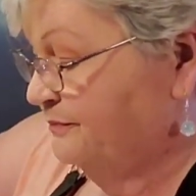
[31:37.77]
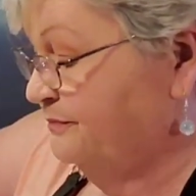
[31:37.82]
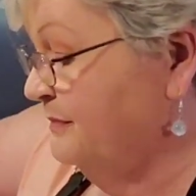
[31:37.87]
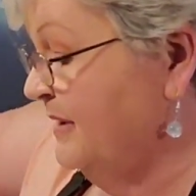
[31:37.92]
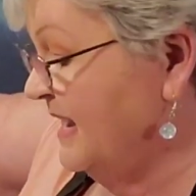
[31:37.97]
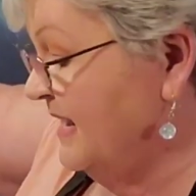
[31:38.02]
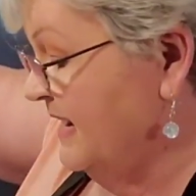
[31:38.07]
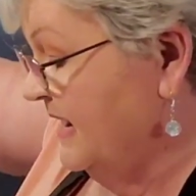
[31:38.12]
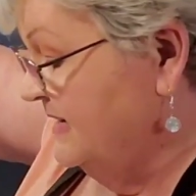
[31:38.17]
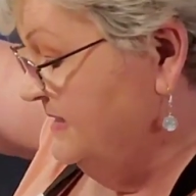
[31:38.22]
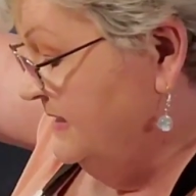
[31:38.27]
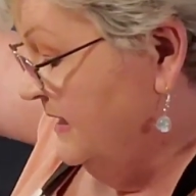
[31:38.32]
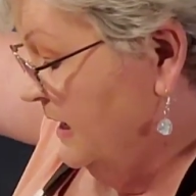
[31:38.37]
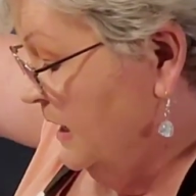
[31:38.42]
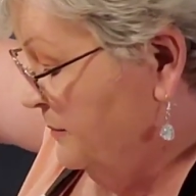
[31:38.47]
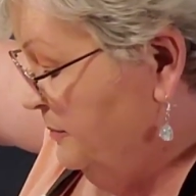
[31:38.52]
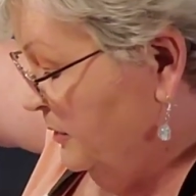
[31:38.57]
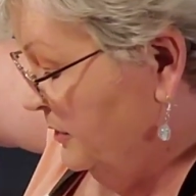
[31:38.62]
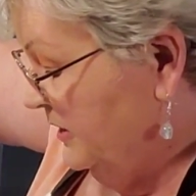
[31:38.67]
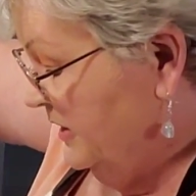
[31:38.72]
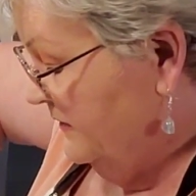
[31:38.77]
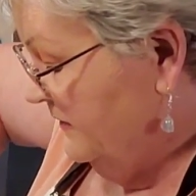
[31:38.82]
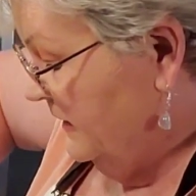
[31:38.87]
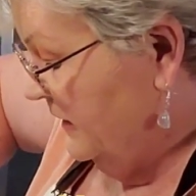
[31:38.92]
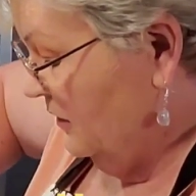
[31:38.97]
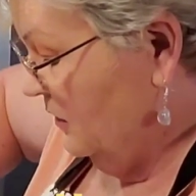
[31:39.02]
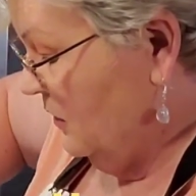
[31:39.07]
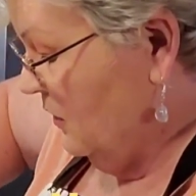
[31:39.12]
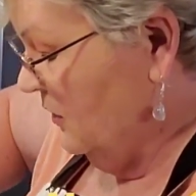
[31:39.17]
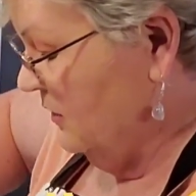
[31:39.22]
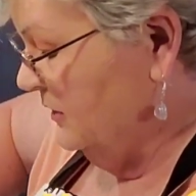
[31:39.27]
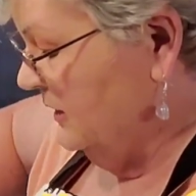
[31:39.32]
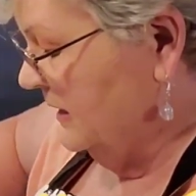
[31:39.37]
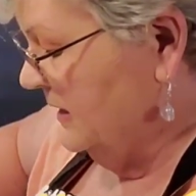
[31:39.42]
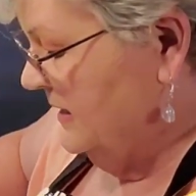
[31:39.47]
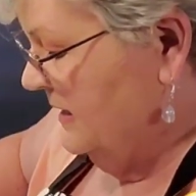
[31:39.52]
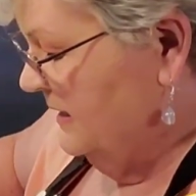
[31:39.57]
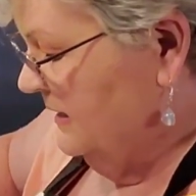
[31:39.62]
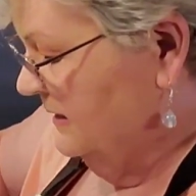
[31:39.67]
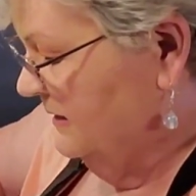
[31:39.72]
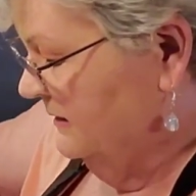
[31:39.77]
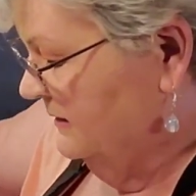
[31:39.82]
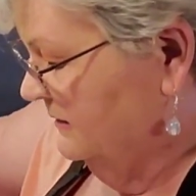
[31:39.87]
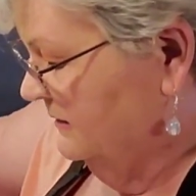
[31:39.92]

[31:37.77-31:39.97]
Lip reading: mayonnaise that I put in there, hardly.